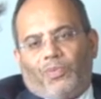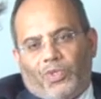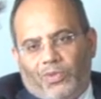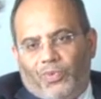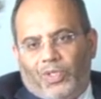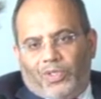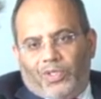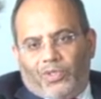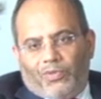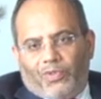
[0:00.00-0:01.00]

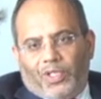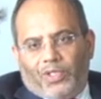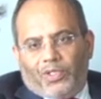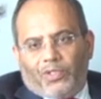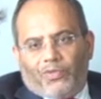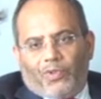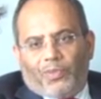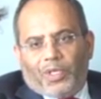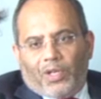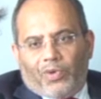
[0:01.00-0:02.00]
possibilities of really
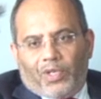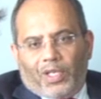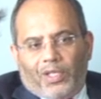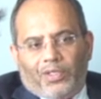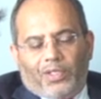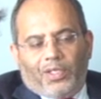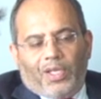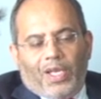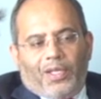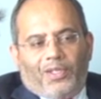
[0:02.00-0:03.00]
transforming our reality.
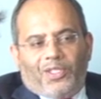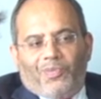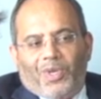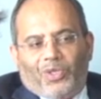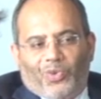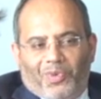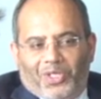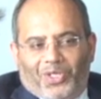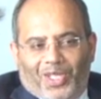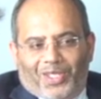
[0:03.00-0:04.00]
It does make too
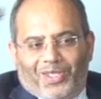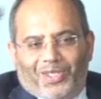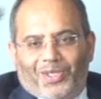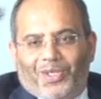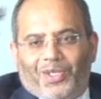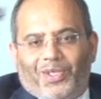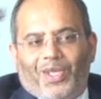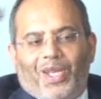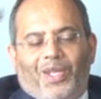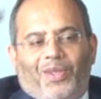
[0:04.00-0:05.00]
much sense, isn't it,
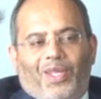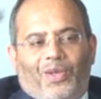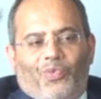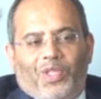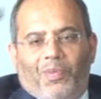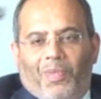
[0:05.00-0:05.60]
that with a